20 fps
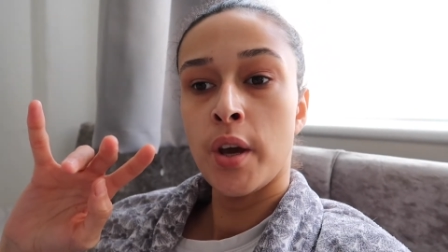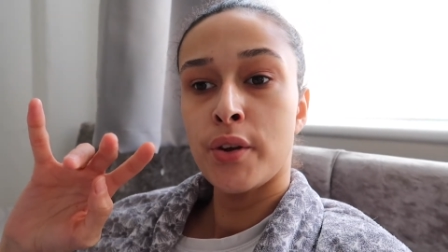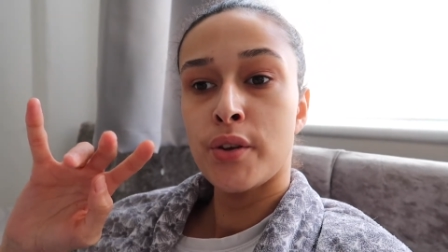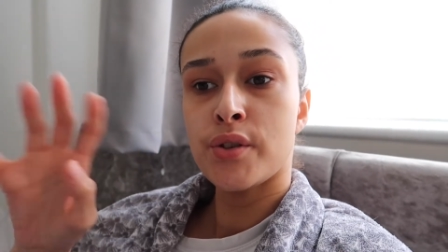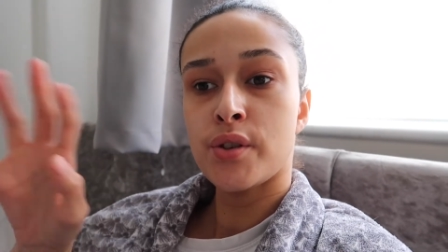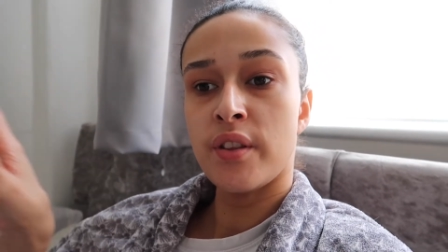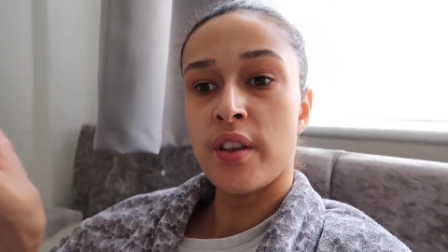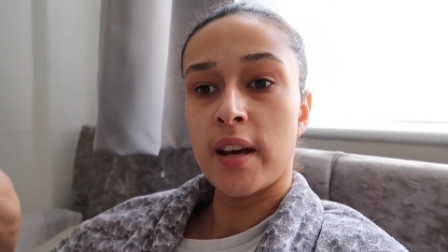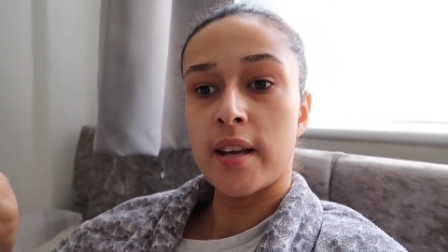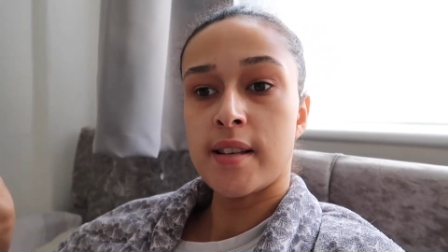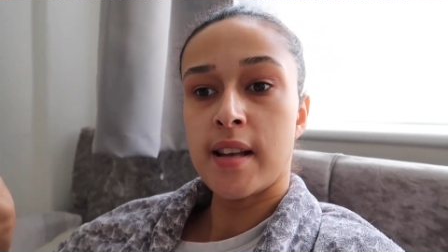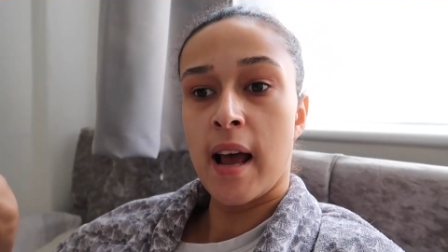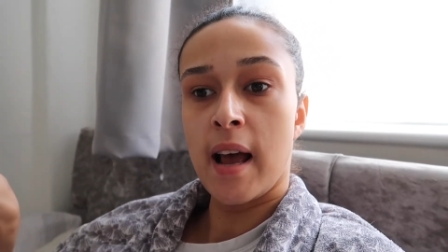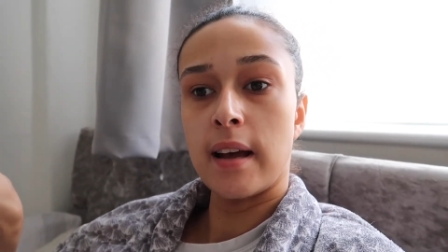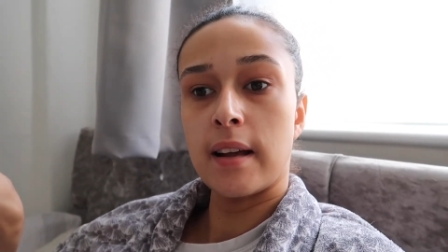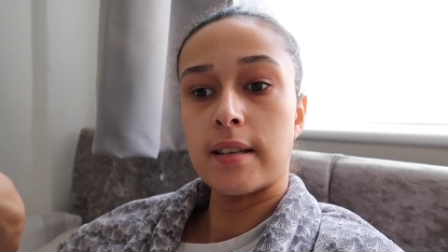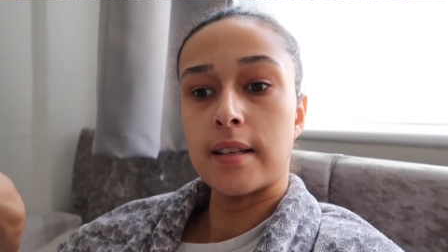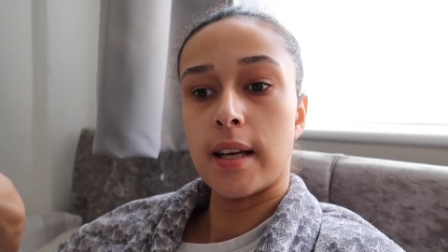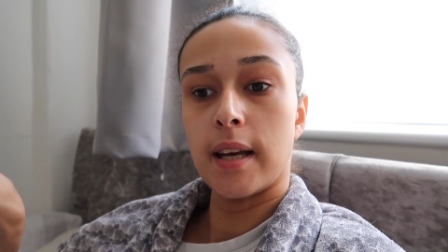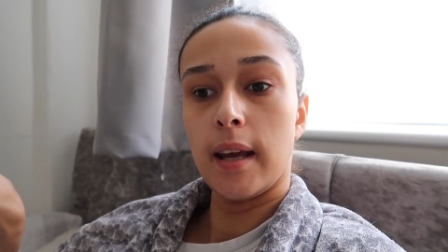so that's
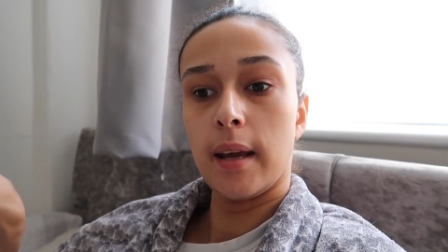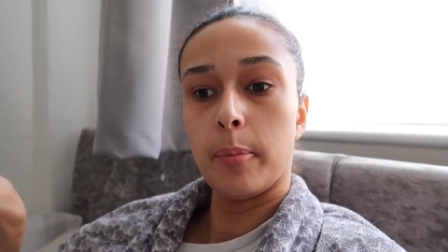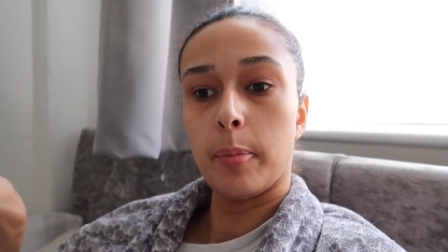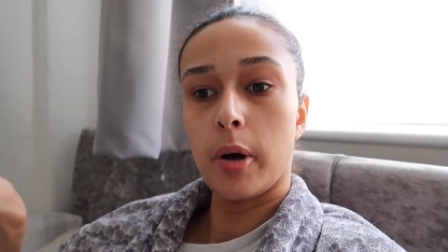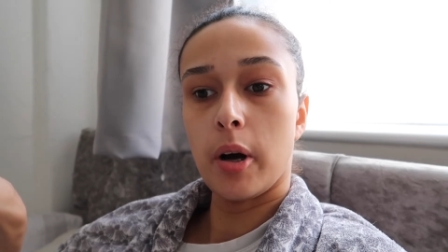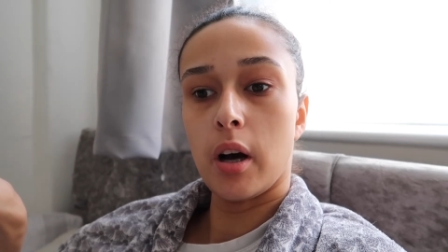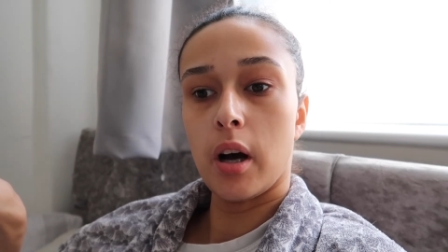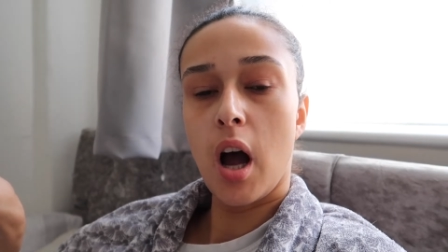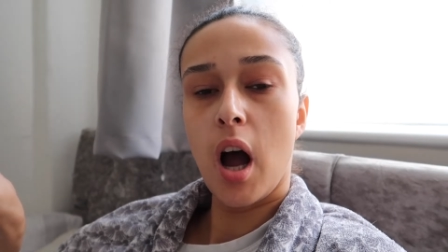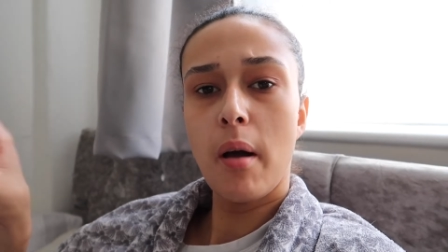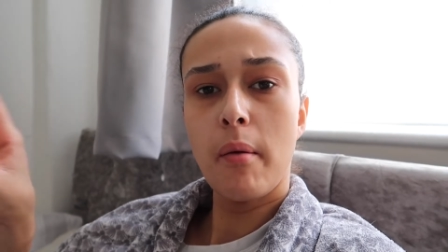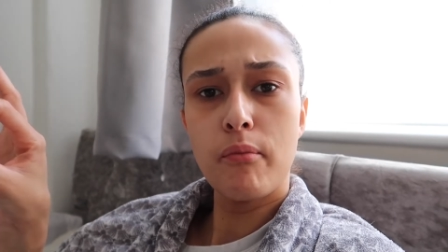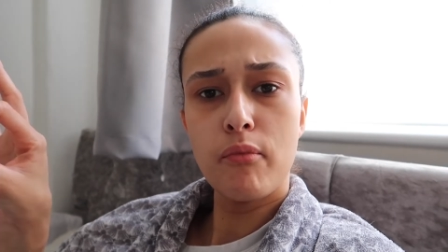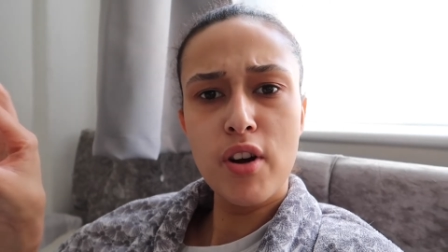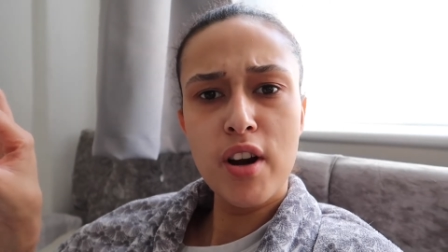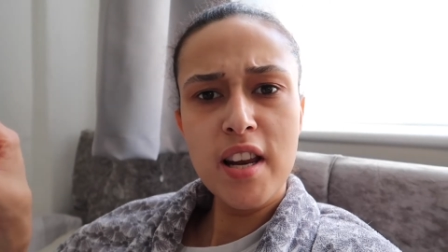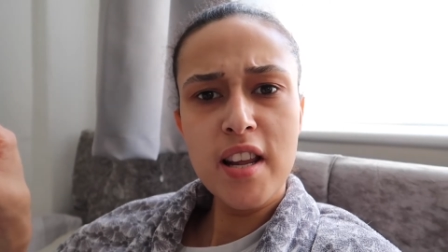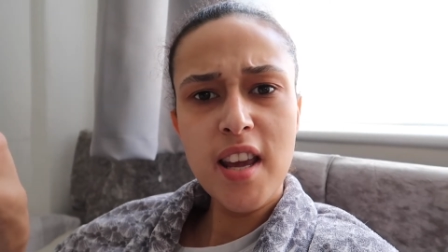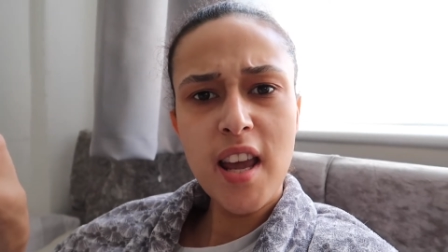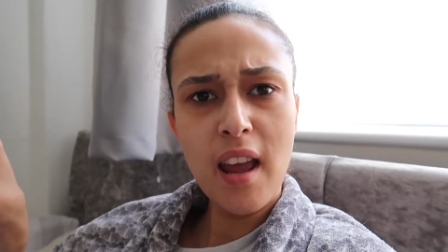handy but I'm
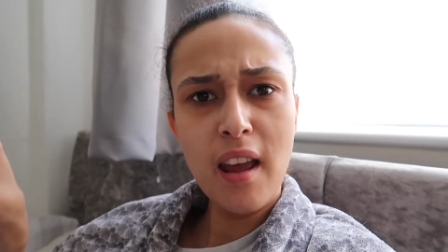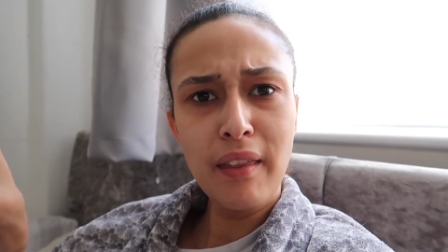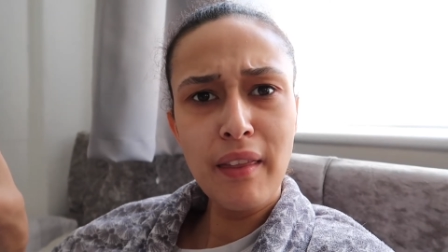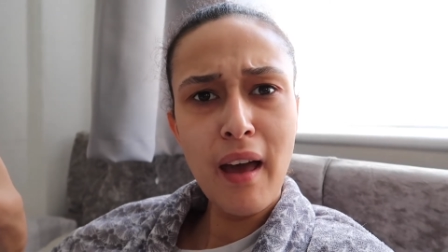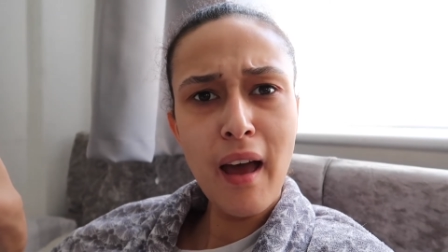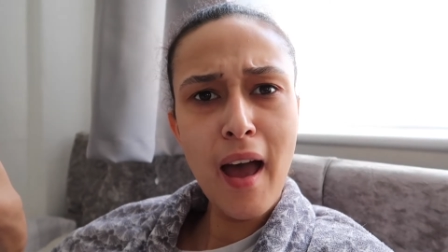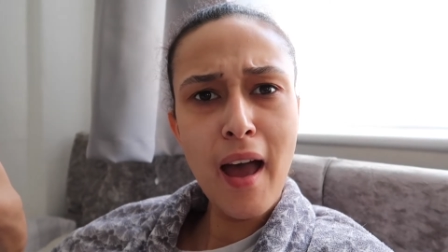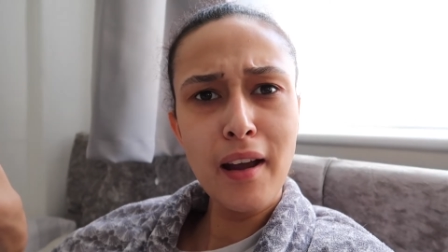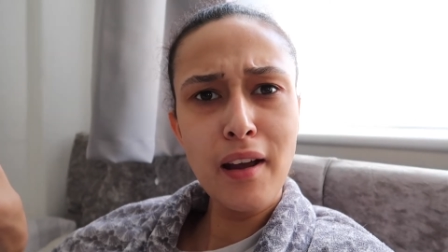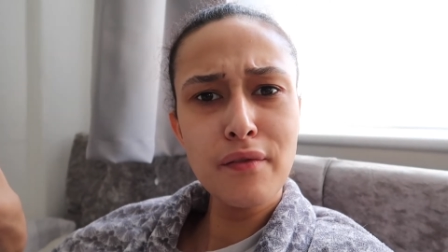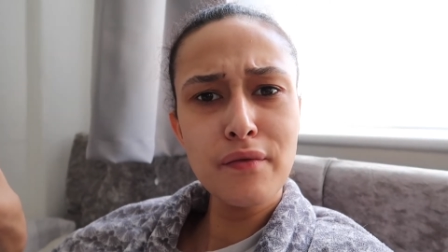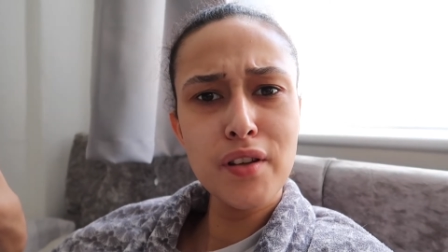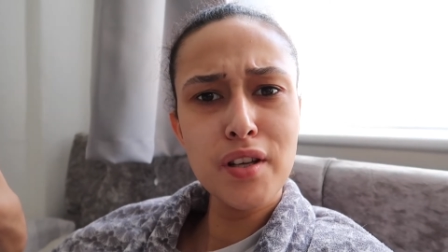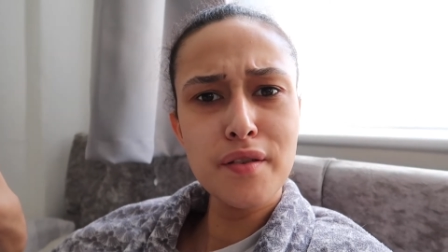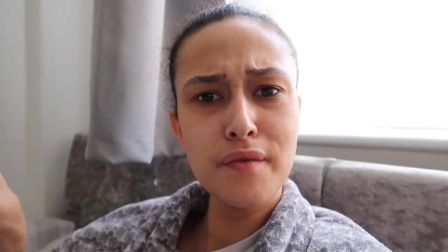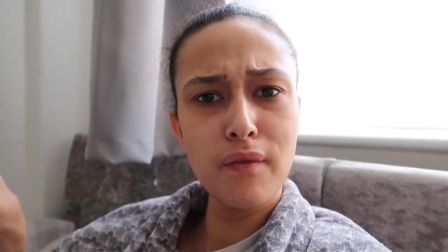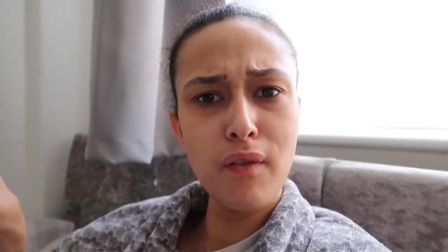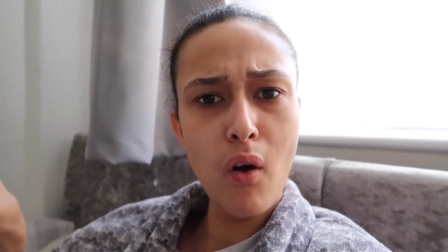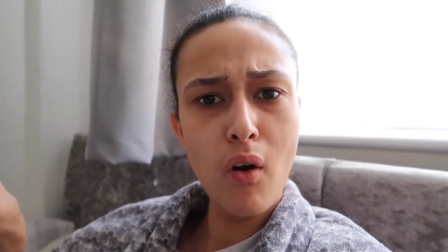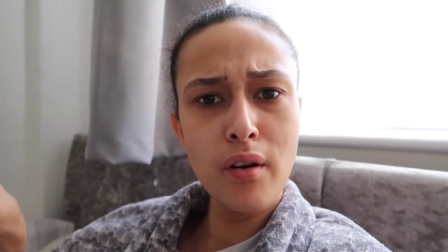really getting the hang of
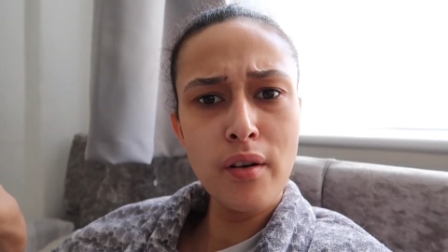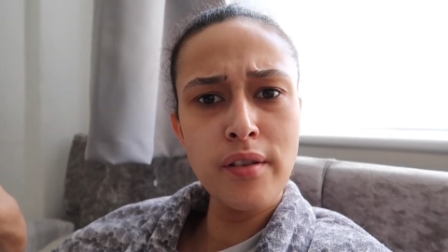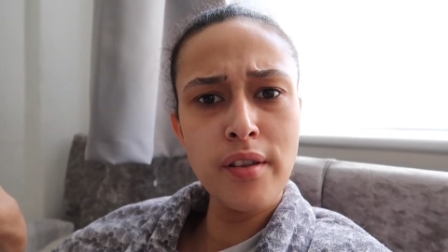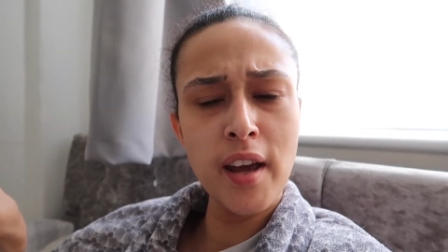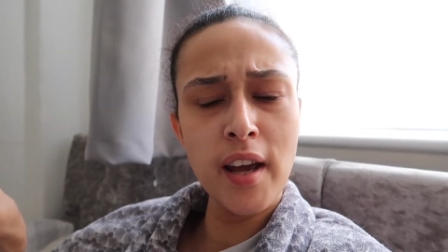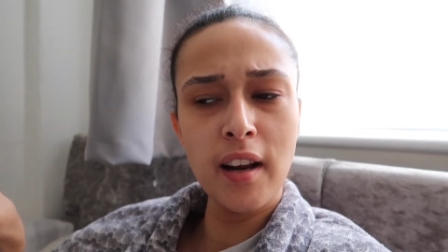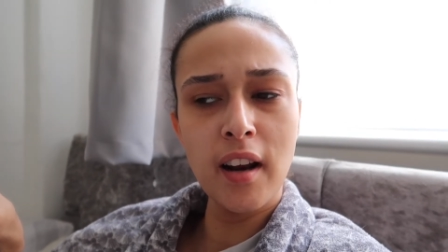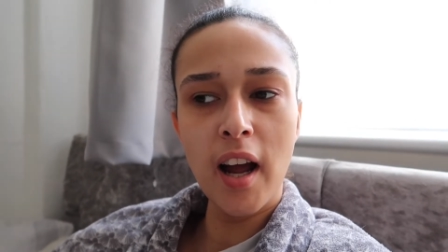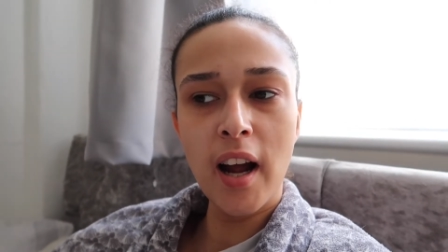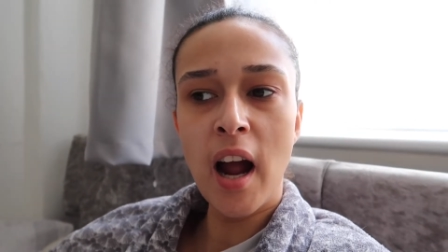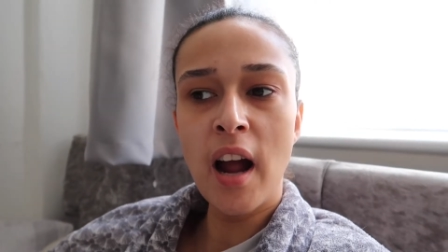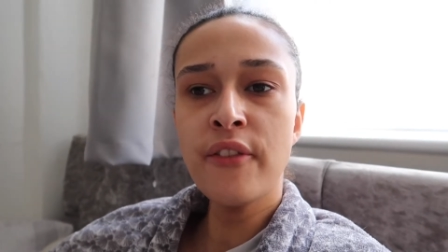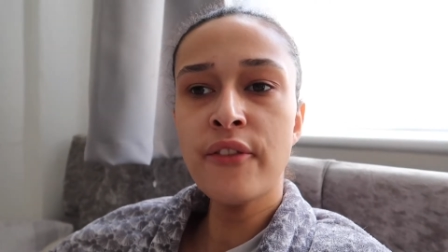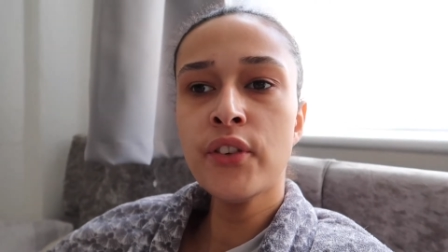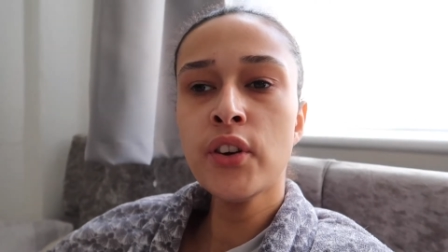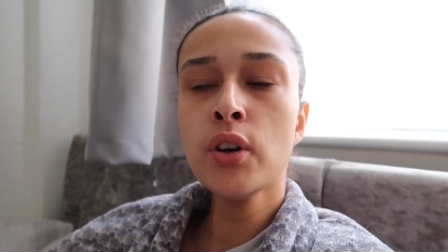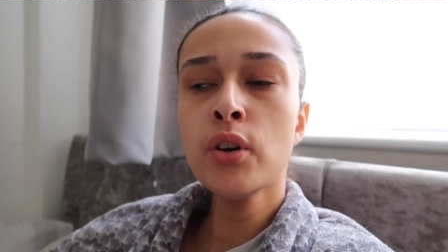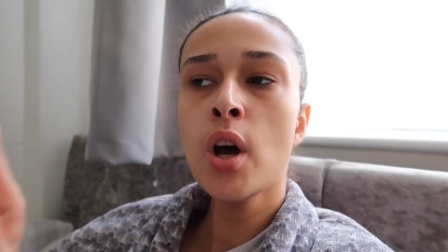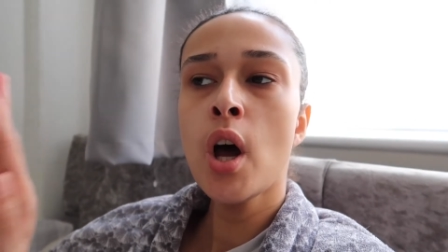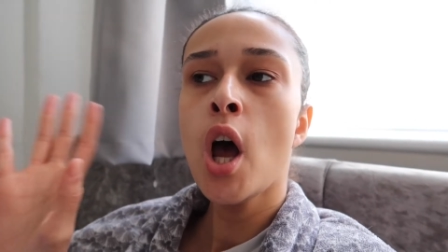this vlog thing like I
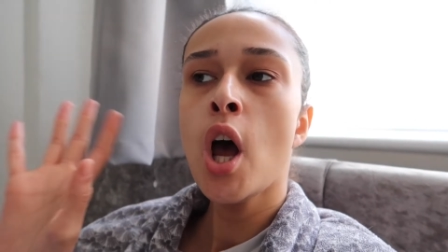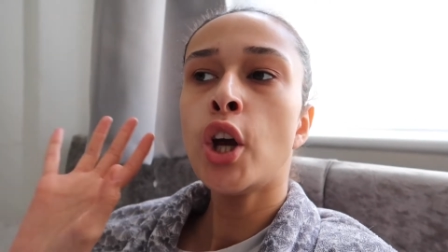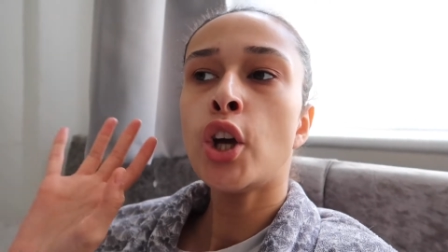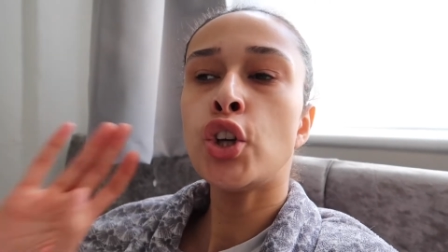feel